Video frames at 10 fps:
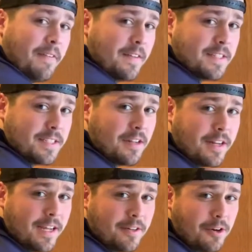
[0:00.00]
I found these the
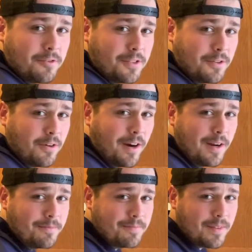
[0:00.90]
other day at the grocery store,
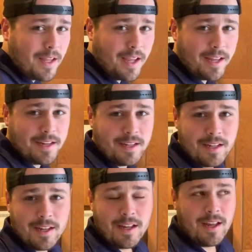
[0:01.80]
right? And
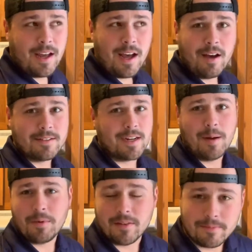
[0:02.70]
I was like, I'm
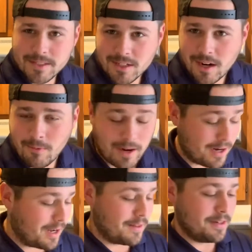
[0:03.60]
gonna give them a shot, why
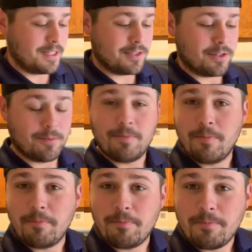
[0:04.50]
not? They're these little
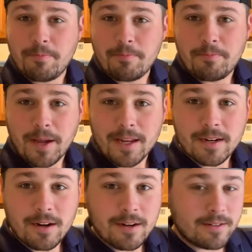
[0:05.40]

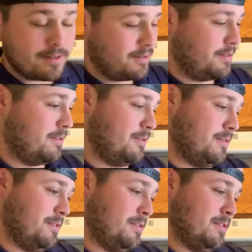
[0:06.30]
pandonk
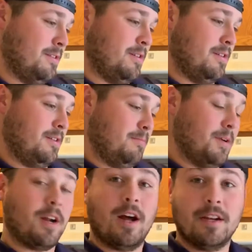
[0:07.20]

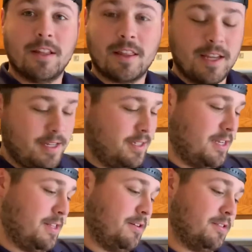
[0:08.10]
paganda things
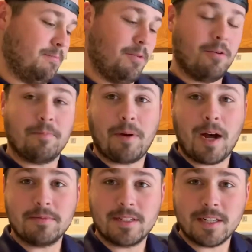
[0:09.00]
and there's some pork
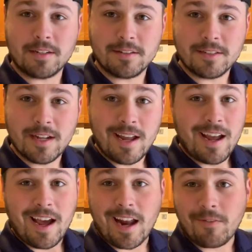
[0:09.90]
potstickers.
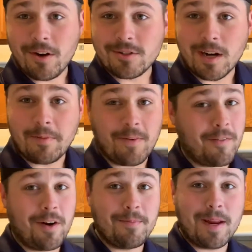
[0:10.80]
And I've already tried them before, I've
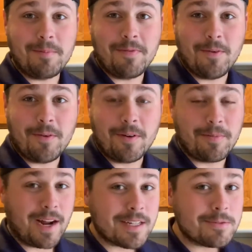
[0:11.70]
already made them before,
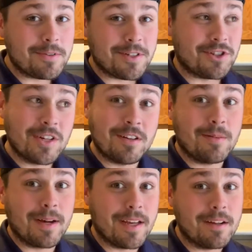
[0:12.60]
but I just wanted to share with
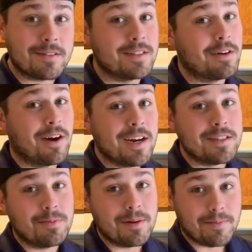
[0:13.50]
everybody else because they were
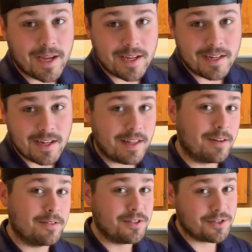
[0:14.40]
actually pretty banging and
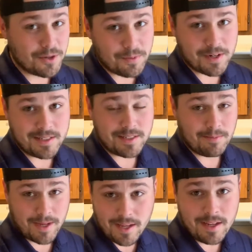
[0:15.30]
they're super easy to
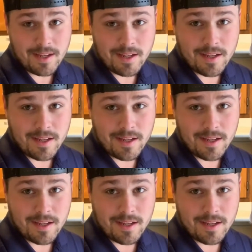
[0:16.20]
make.